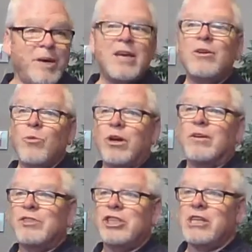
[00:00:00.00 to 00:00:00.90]
been one
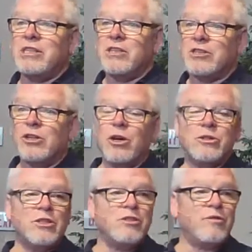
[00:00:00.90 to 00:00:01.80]
of Jesus'
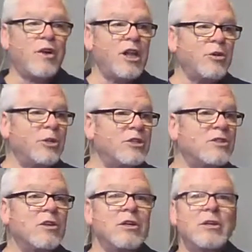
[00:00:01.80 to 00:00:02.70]
closest
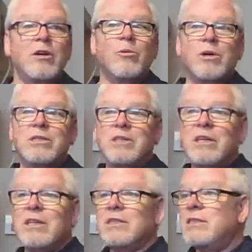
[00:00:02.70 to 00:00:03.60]
followers, was
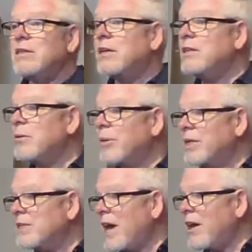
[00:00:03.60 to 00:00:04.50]
in a, a
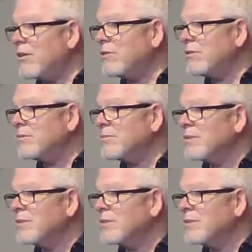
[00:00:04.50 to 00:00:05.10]
nearby town.